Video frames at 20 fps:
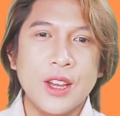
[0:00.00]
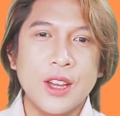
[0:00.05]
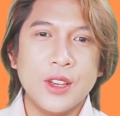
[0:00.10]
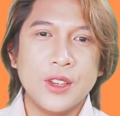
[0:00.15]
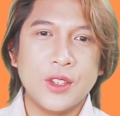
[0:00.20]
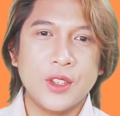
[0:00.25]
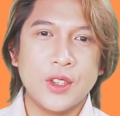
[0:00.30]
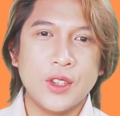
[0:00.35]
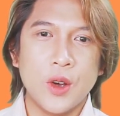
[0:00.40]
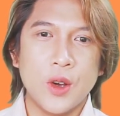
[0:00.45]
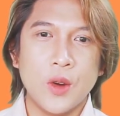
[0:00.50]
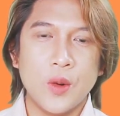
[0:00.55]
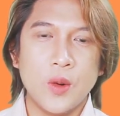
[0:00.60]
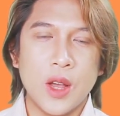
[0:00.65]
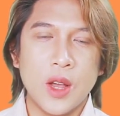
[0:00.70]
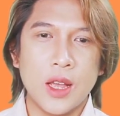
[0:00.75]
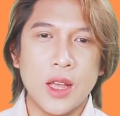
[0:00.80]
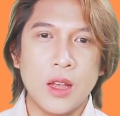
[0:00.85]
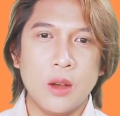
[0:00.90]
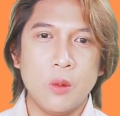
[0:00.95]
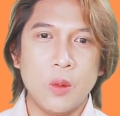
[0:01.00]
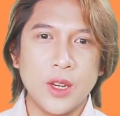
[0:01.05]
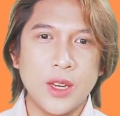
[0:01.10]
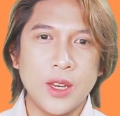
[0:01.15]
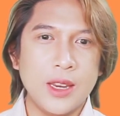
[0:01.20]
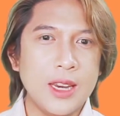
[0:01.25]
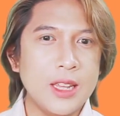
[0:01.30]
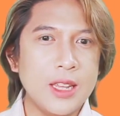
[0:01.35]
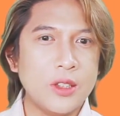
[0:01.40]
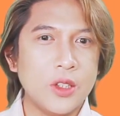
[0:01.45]
So, what you
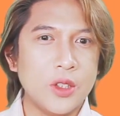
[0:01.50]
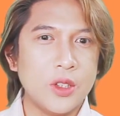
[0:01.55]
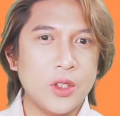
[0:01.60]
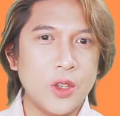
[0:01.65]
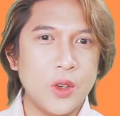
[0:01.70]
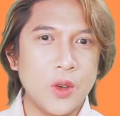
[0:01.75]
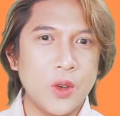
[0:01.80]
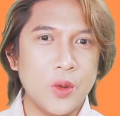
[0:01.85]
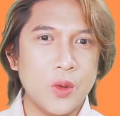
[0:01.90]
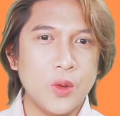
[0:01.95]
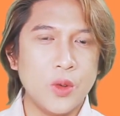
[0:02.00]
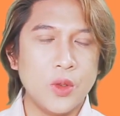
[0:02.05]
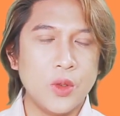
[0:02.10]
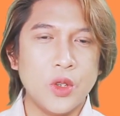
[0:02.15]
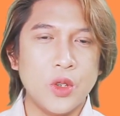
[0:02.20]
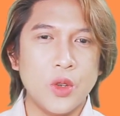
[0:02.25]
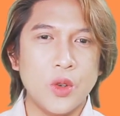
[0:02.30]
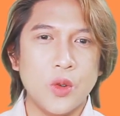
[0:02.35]
need to do to